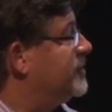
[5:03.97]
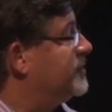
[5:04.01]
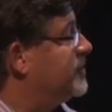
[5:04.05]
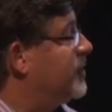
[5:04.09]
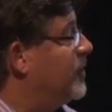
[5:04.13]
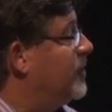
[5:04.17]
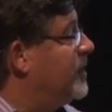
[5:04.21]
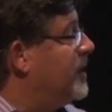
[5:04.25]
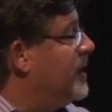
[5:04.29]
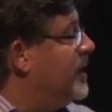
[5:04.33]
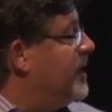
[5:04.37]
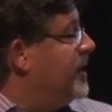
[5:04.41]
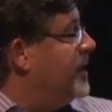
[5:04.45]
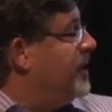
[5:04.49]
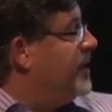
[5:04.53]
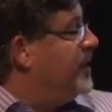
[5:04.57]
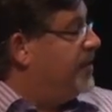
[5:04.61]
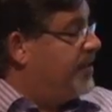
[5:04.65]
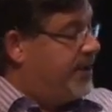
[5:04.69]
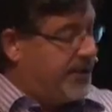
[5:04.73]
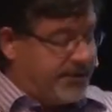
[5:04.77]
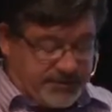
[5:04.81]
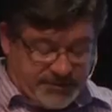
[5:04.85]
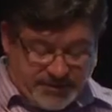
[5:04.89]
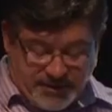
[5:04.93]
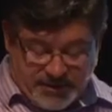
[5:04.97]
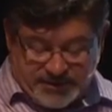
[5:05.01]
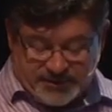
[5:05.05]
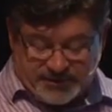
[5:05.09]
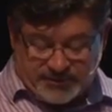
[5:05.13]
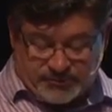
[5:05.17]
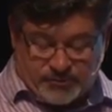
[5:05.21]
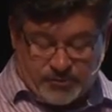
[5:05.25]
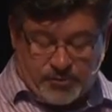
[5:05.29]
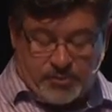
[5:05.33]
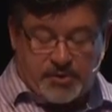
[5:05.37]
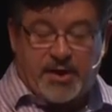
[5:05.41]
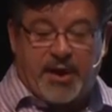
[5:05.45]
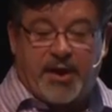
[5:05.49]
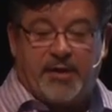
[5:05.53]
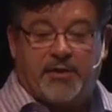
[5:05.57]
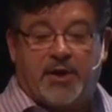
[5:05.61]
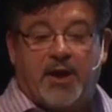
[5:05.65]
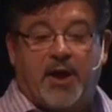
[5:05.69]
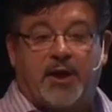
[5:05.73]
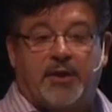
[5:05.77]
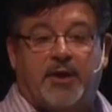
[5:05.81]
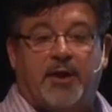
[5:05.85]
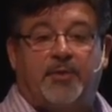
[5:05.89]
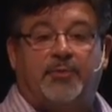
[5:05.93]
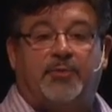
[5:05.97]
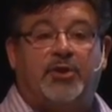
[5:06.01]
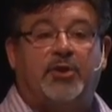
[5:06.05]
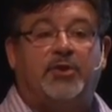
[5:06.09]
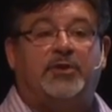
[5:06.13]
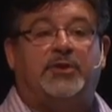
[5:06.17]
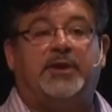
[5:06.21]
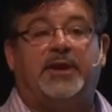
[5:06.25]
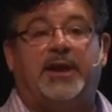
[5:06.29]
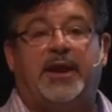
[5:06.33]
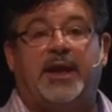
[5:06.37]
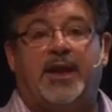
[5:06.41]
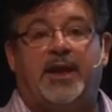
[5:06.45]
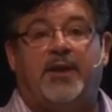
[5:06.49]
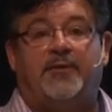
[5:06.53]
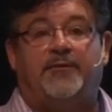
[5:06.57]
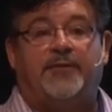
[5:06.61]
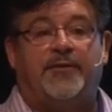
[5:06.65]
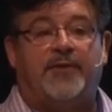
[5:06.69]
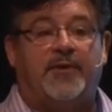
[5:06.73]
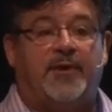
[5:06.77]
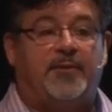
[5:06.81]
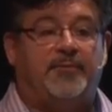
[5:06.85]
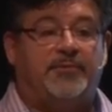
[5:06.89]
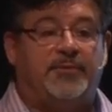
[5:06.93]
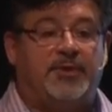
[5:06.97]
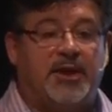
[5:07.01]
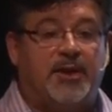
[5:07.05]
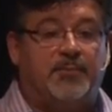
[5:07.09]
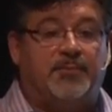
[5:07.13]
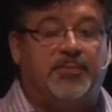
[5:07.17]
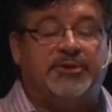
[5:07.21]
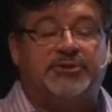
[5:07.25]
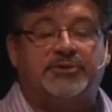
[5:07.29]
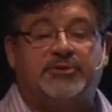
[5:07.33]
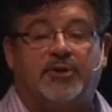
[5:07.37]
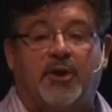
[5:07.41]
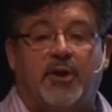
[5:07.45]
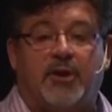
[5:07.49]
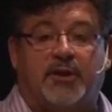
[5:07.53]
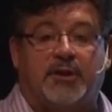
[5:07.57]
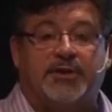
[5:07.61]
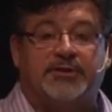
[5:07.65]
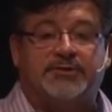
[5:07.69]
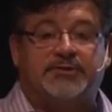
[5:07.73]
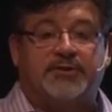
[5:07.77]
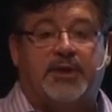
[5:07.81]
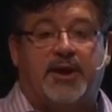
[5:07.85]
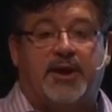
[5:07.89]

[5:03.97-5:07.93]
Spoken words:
So this is, I come to you today from deepest, darkest